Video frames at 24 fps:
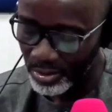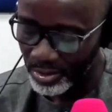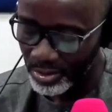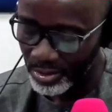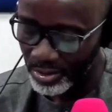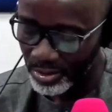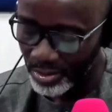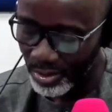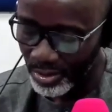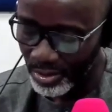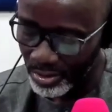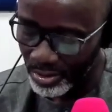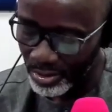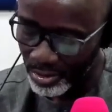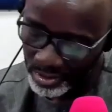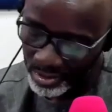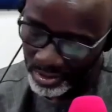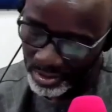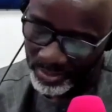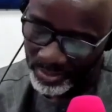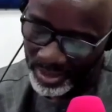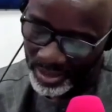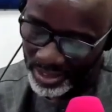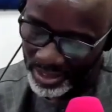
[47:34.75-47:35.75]
or
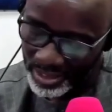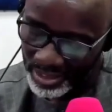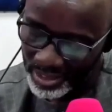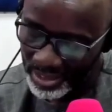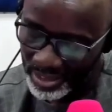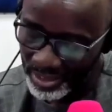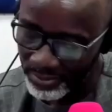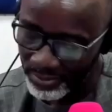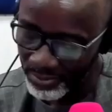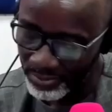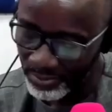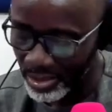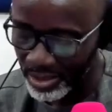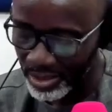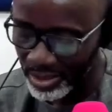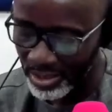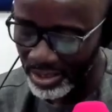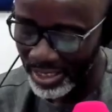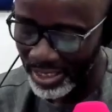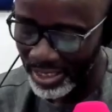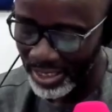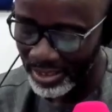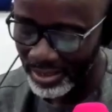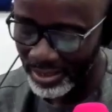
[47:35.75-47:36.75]
subjective knowledge that